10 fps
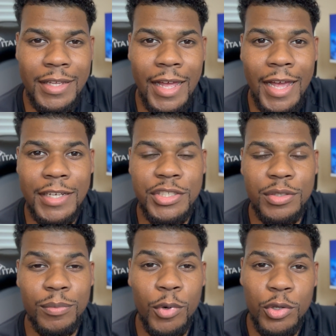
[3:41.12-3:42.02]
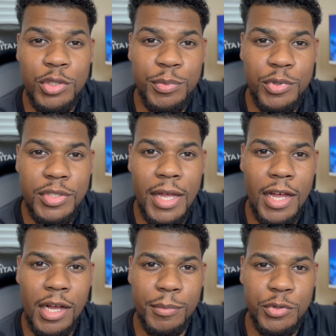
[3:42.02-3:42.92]
action multiple
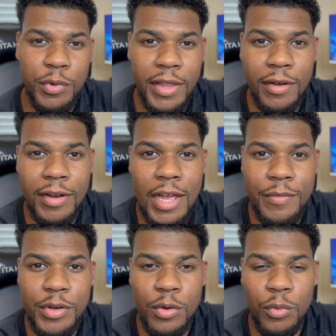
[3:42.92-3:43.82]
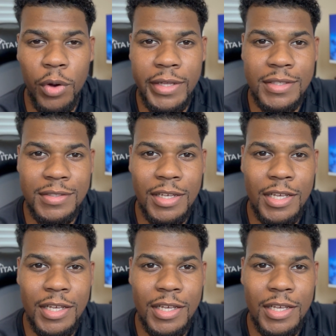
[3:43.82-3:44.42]
times without having to write the same